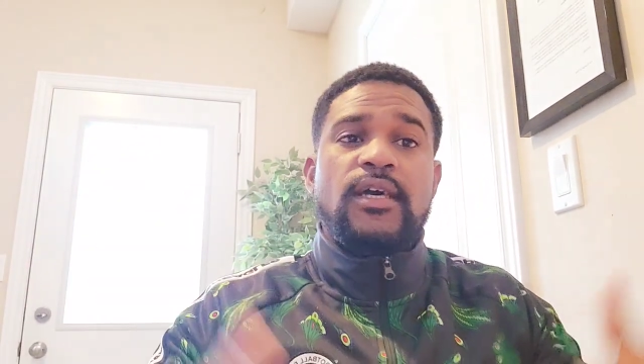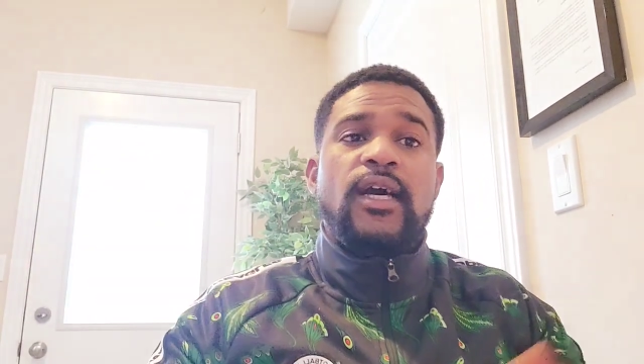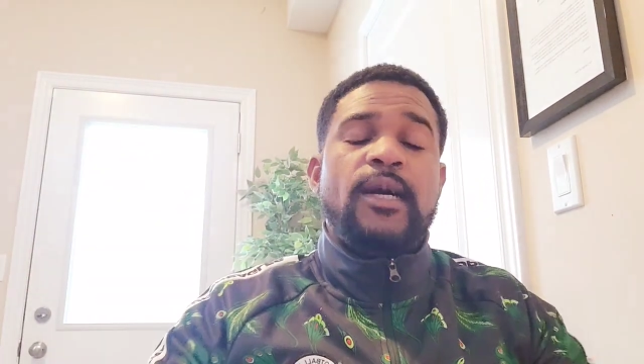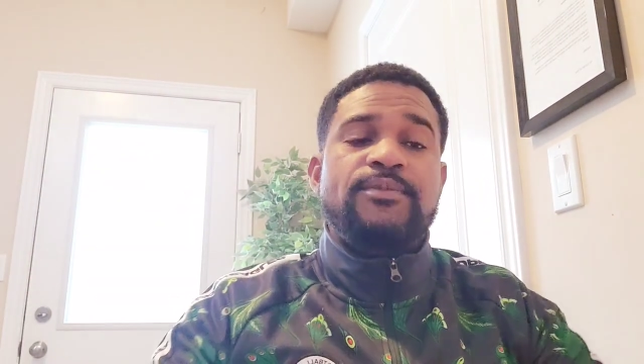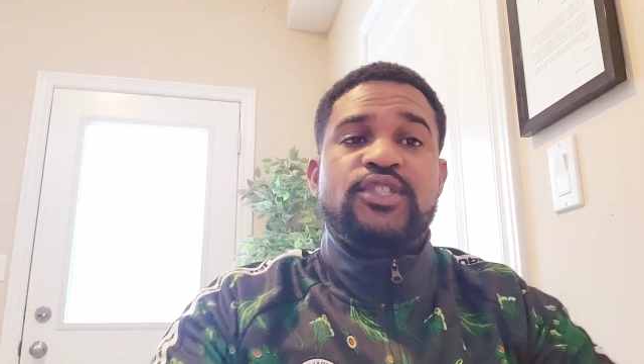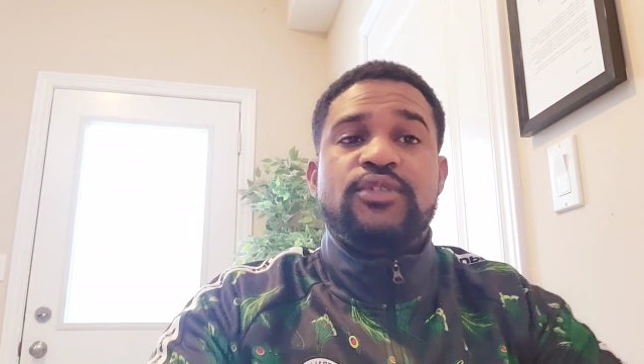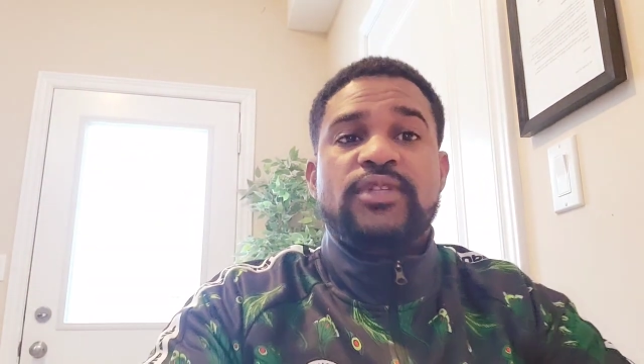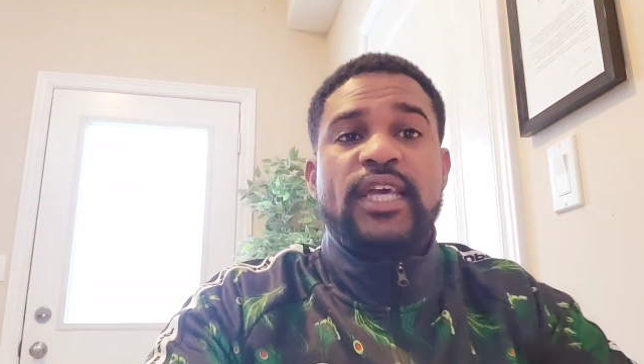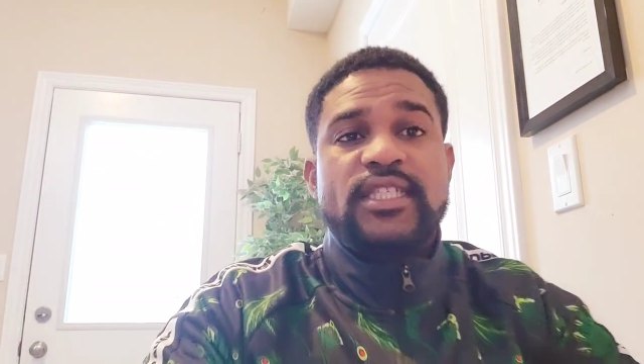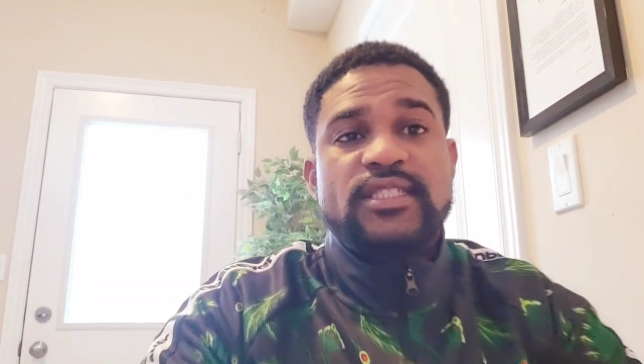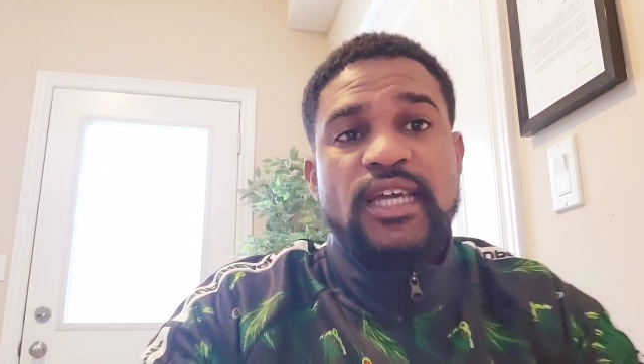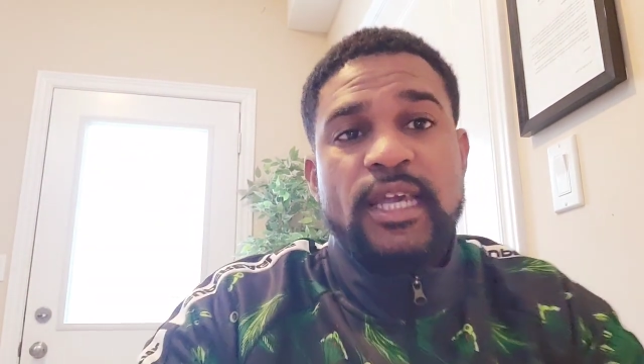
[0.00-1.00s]
till
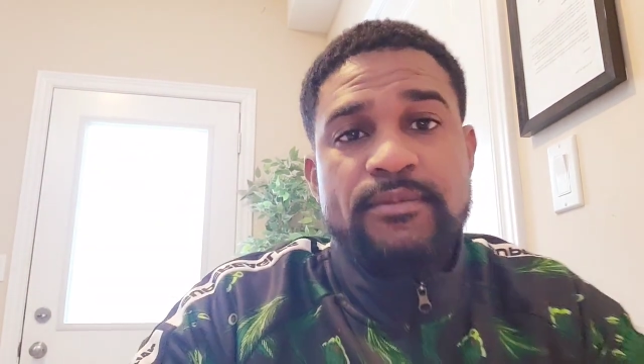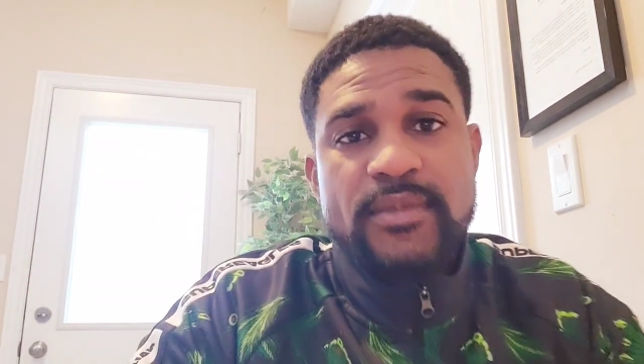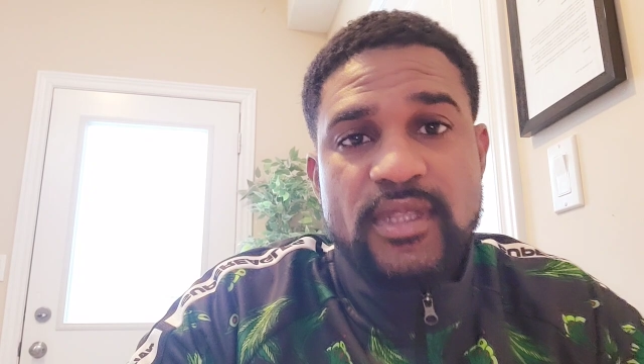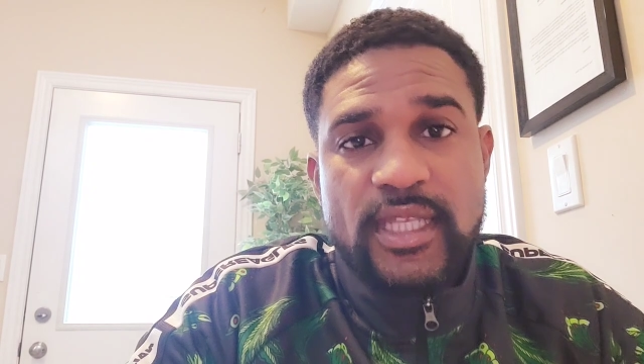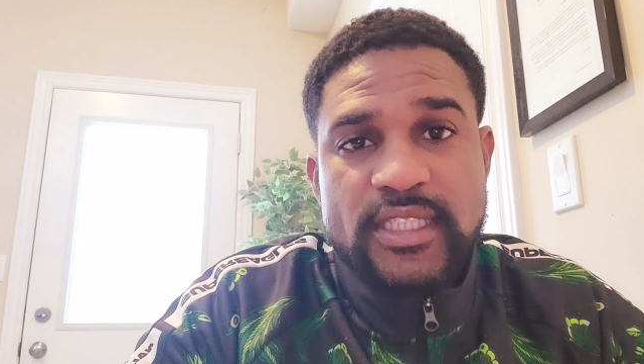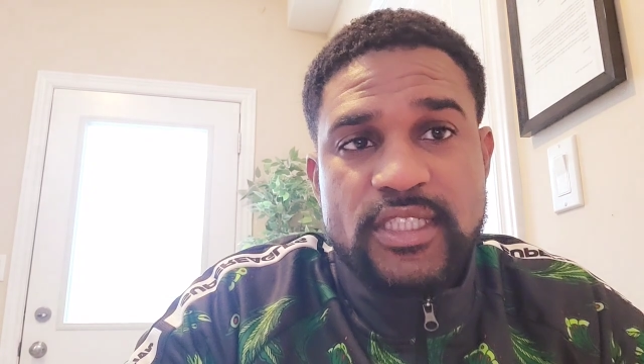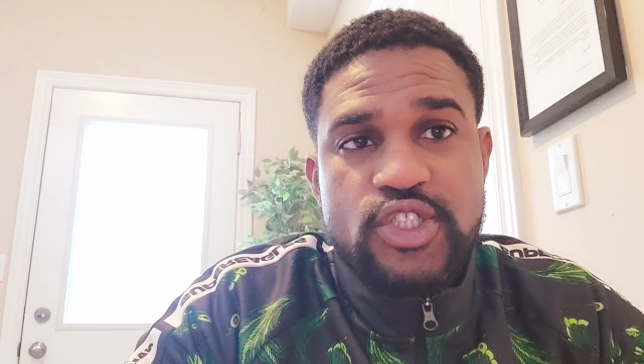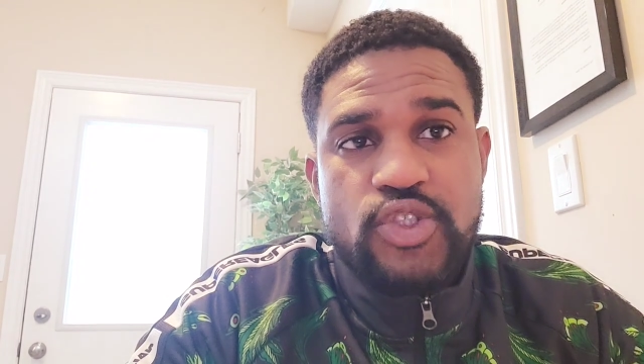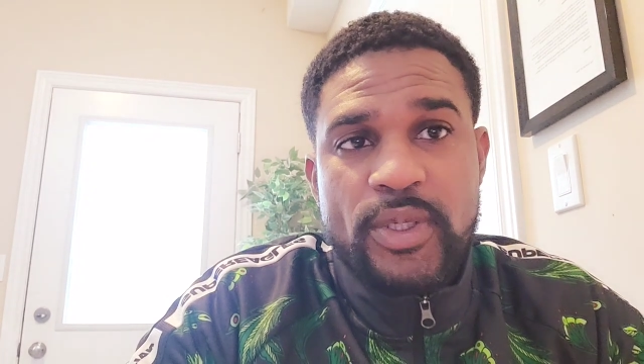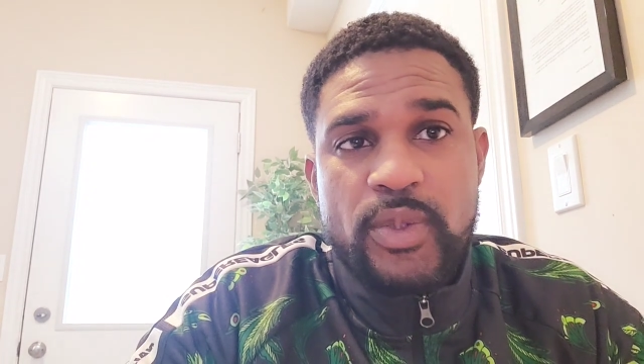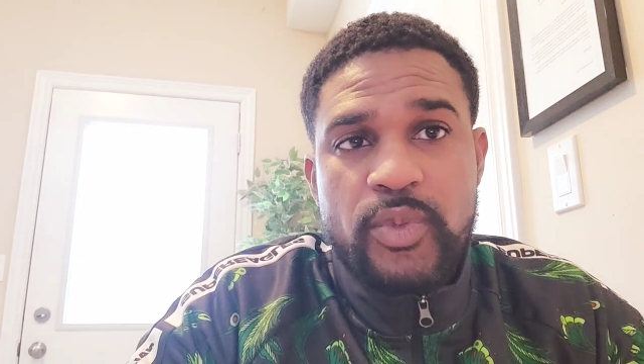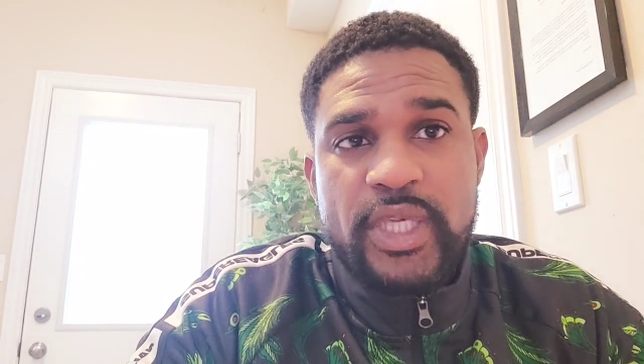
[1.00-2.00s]
next time, let's
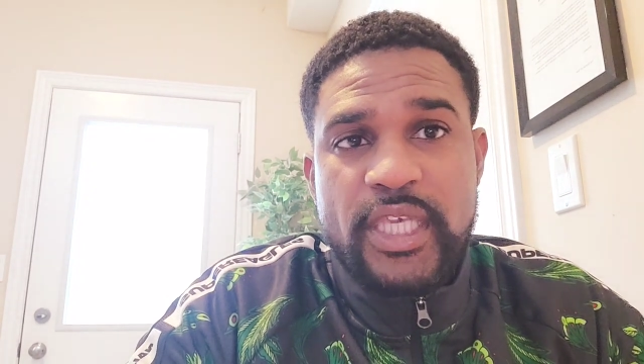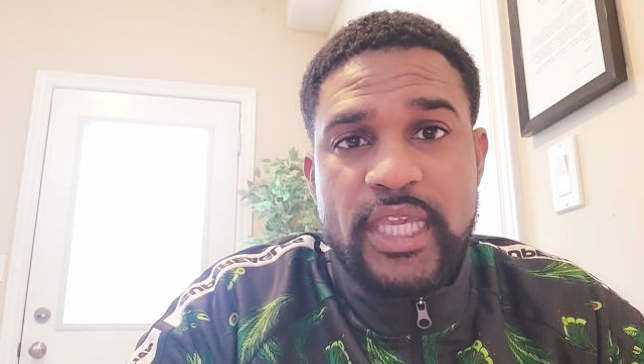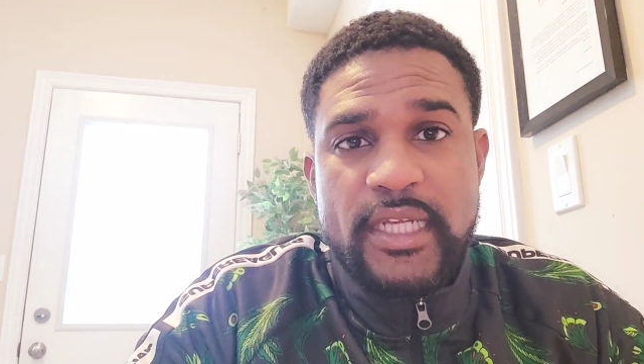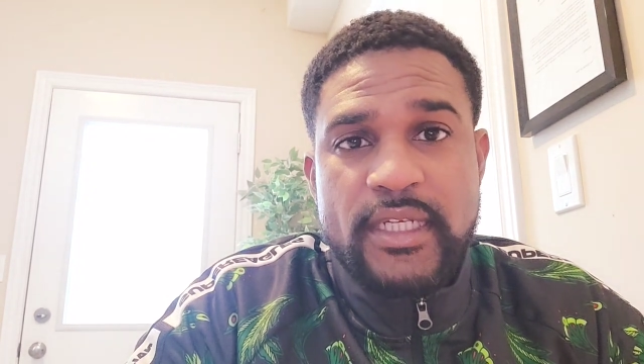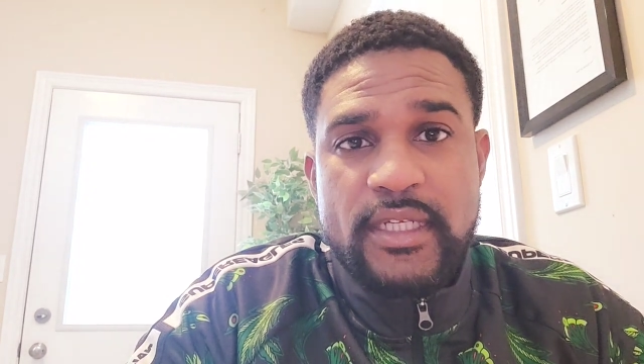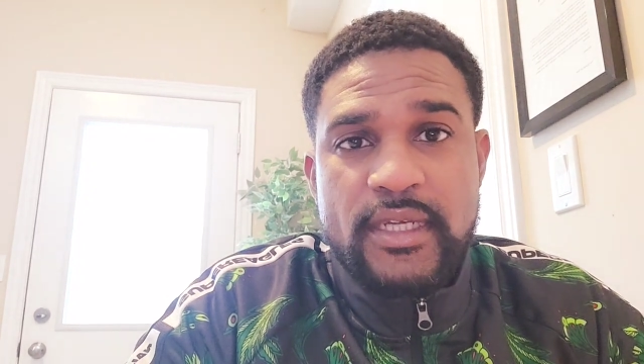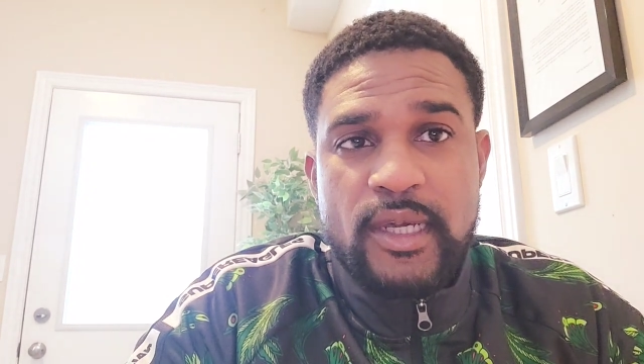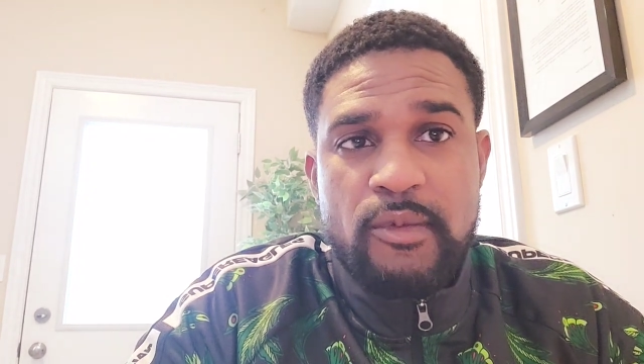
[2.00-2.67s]
enjoy the weekend.